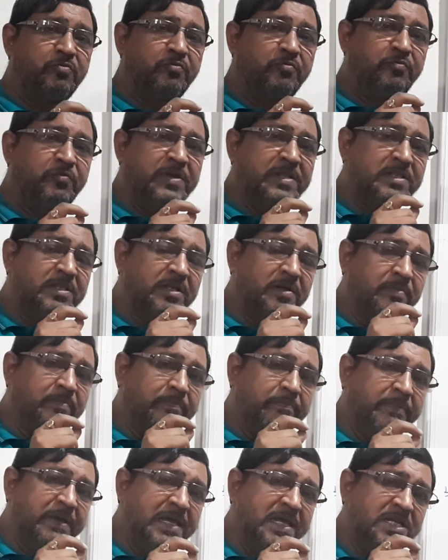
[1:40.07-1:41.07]
when the
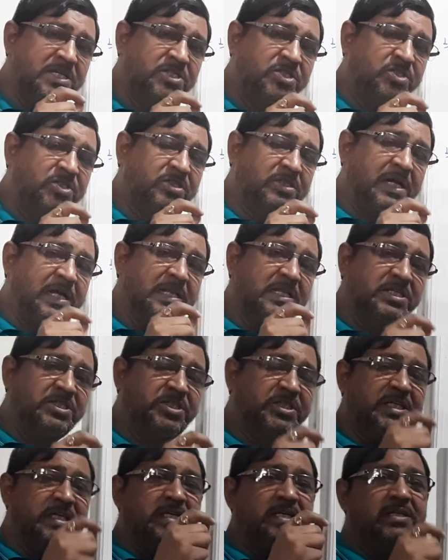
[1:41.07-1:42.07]
male sterile
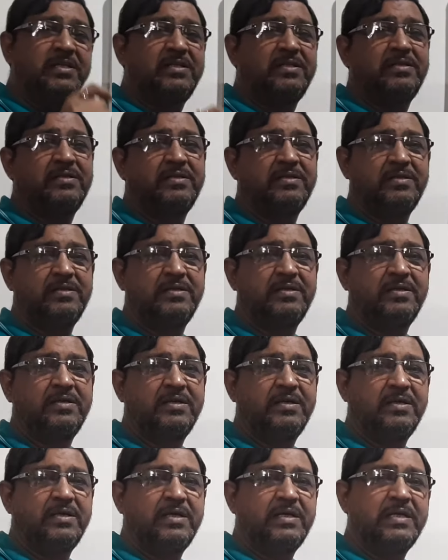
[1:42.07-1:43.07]
gene
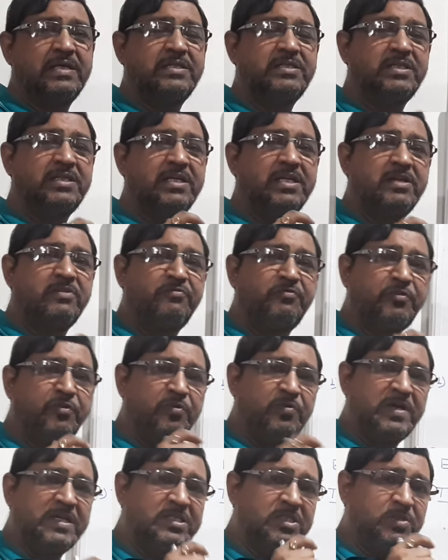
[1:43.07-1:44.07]
is
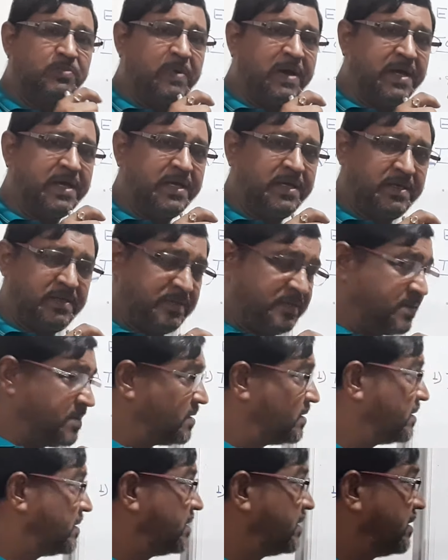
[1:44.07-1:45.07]
influenced by
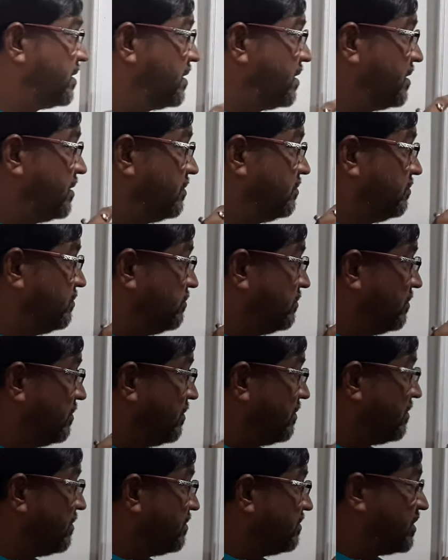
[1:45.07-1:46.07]

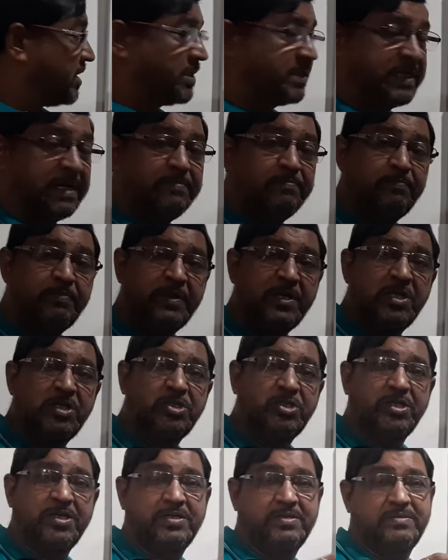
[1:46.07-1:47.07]
the
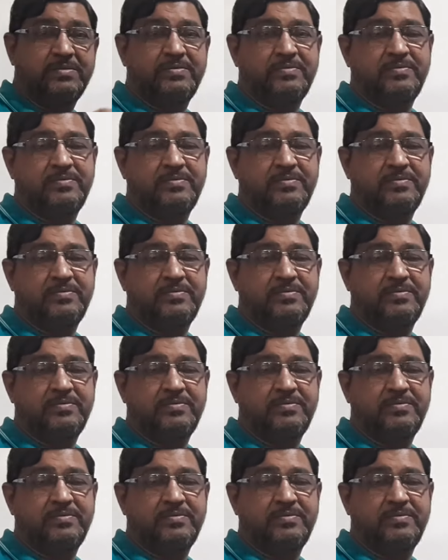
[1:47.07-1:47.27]
temperature,